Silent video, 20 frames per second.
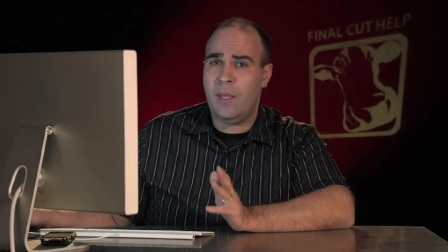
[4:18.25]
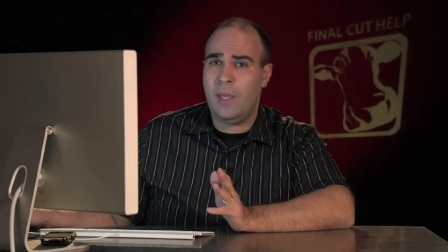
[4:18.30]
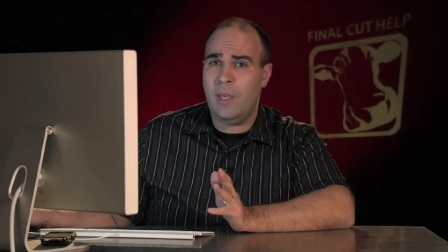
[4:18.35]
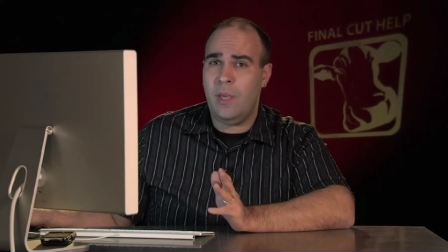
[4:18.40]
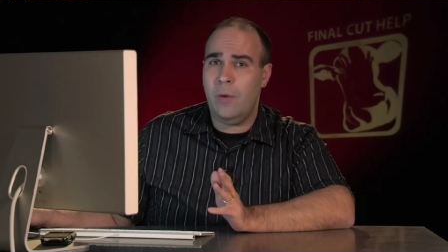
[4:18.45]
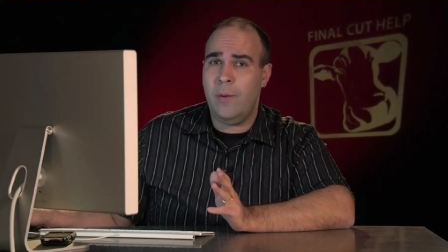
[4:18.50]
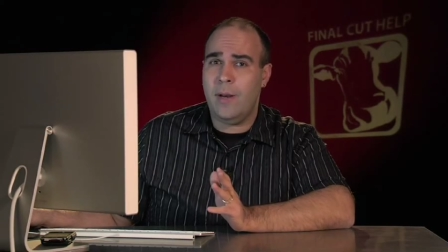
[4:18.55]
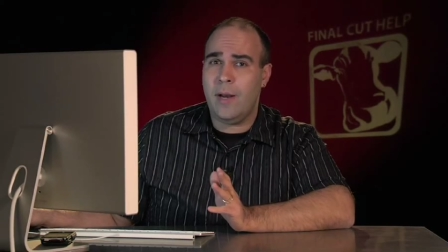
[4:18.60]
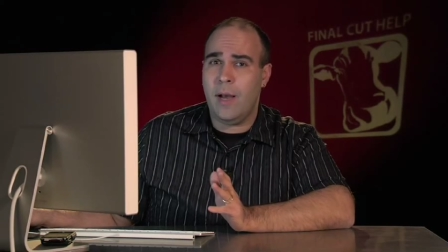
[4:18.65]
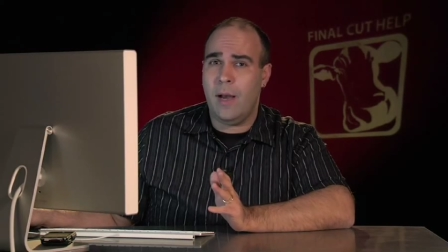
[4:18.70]
to
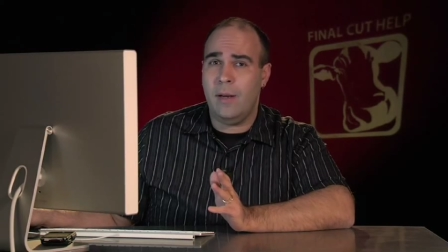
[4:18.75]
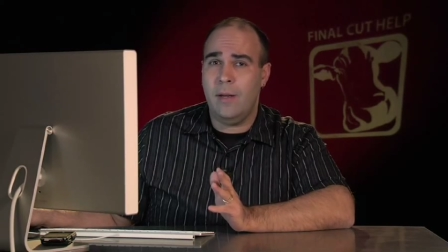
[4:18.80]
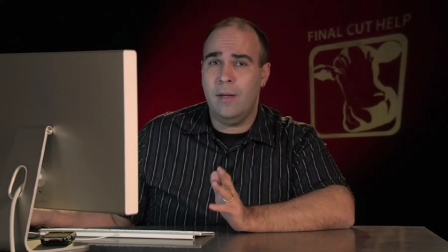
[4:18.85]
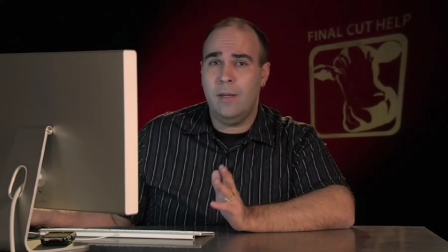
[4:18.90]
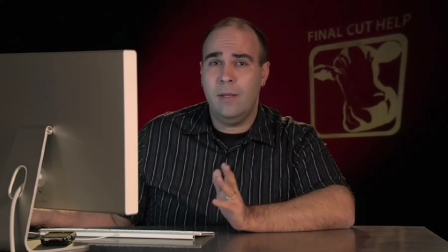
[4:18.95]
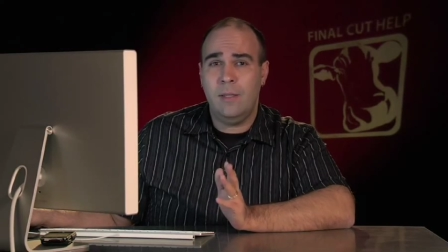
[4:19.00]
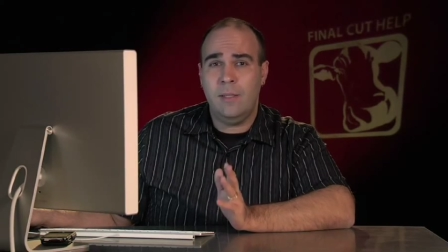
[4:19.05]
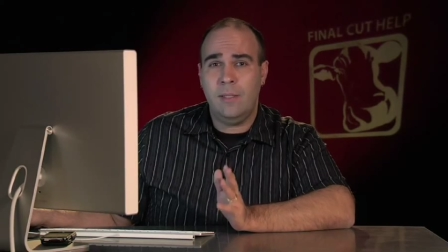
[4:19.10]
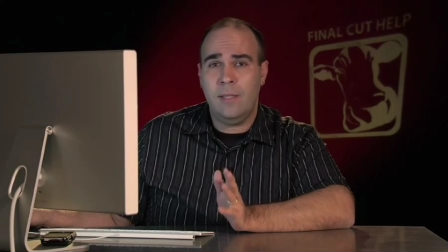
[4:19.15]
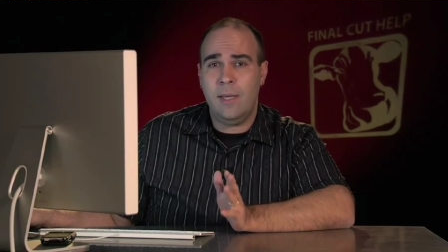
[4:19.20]
cue in on.
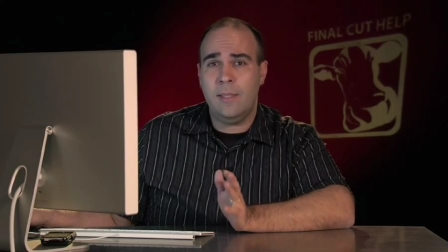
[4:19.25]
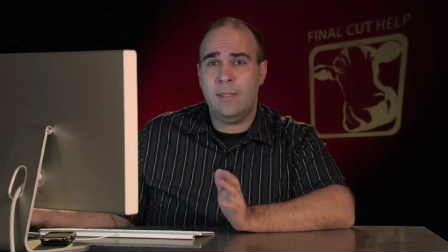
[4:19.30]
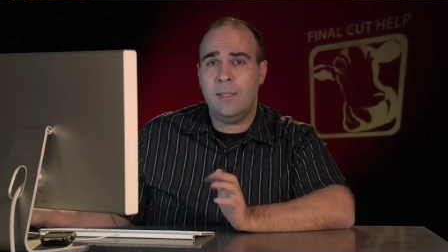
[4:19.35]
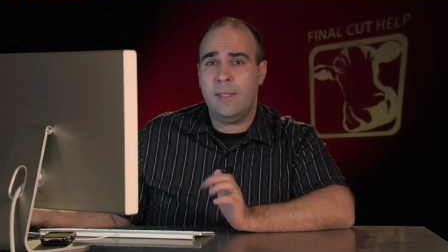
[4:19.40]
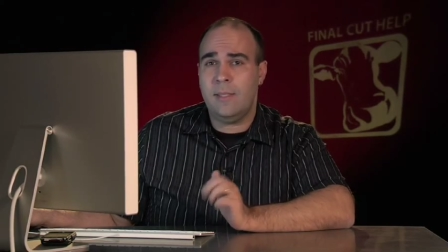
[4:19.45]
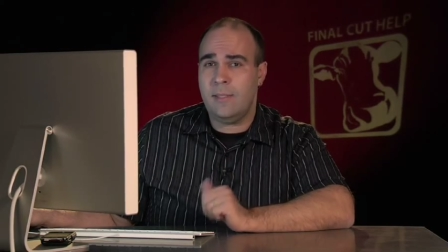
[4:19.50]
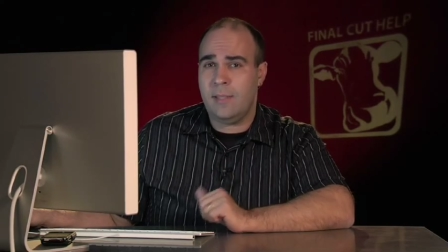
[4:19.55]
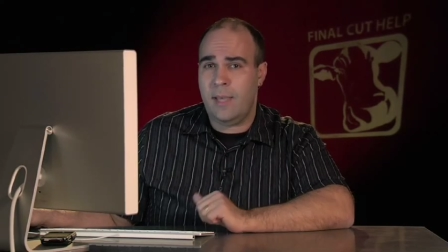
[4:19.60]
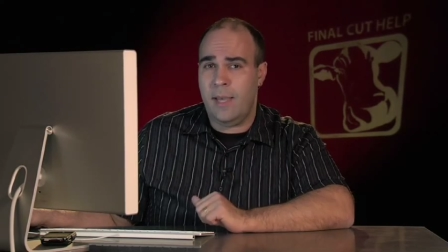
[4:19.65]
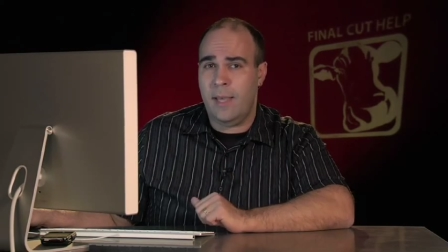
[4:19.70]
Does
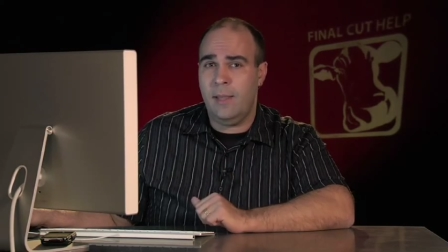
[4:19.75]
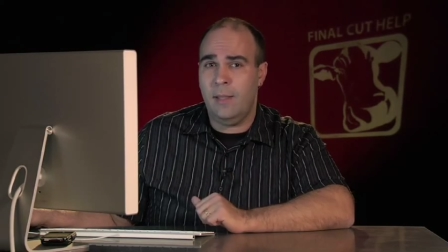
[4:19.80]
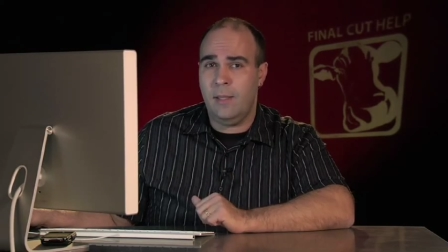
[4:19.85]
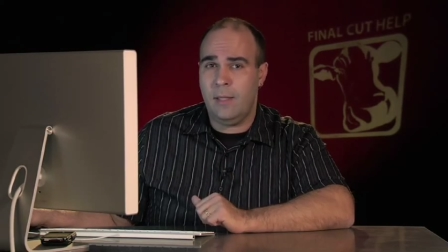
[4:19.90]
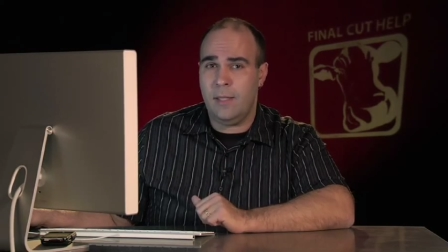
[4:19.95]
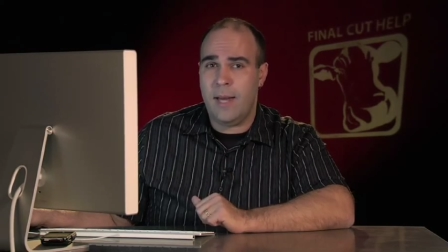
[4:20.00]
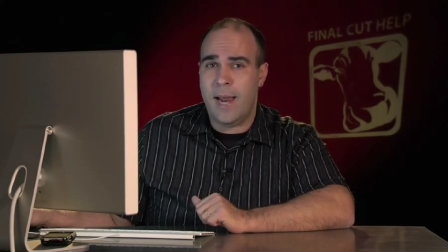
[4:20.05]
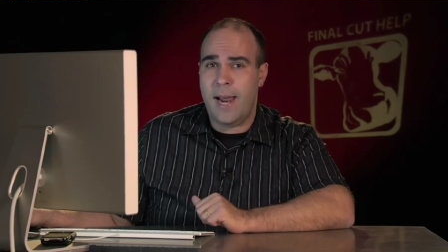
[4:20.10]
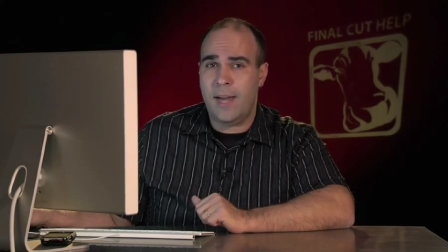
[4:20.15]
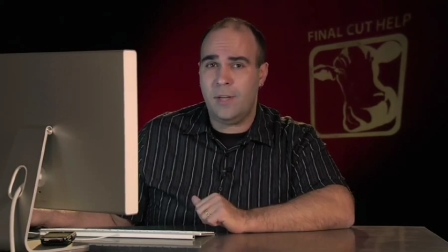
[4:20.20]
the skin
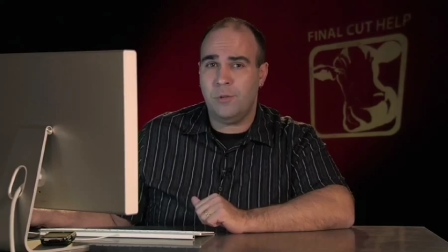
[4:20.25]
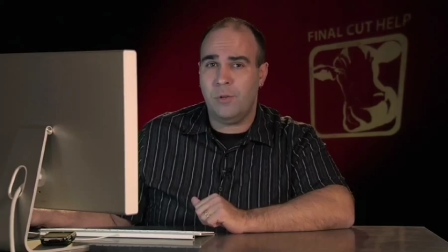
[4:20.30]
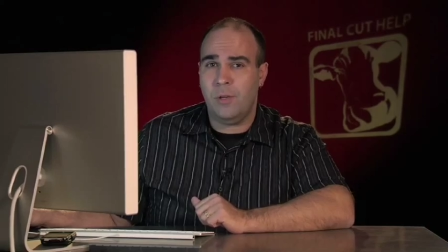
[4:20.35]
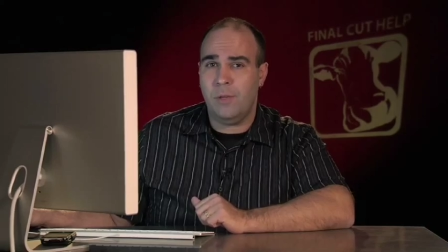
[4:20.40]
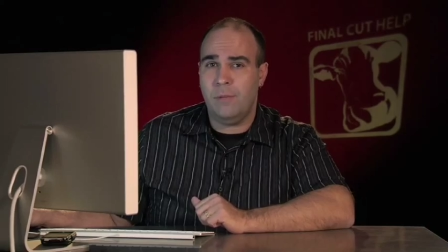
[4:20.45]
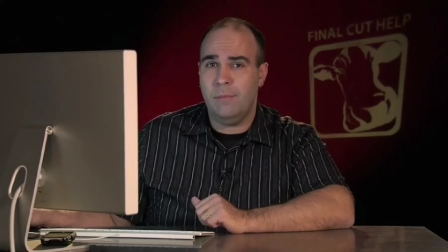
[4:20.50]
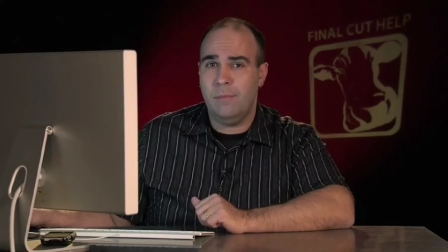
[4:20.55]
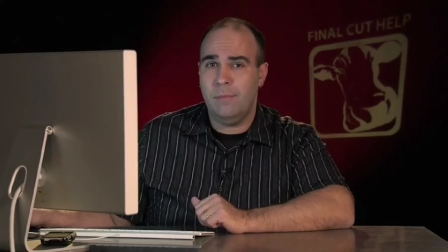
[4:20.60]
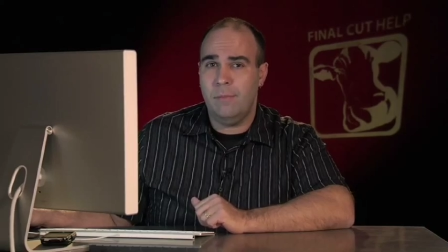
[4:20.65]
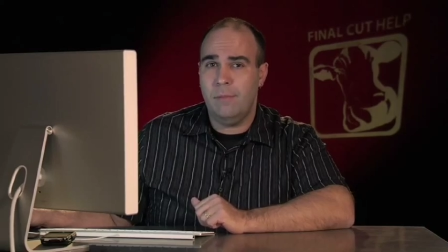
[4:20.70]
look natural?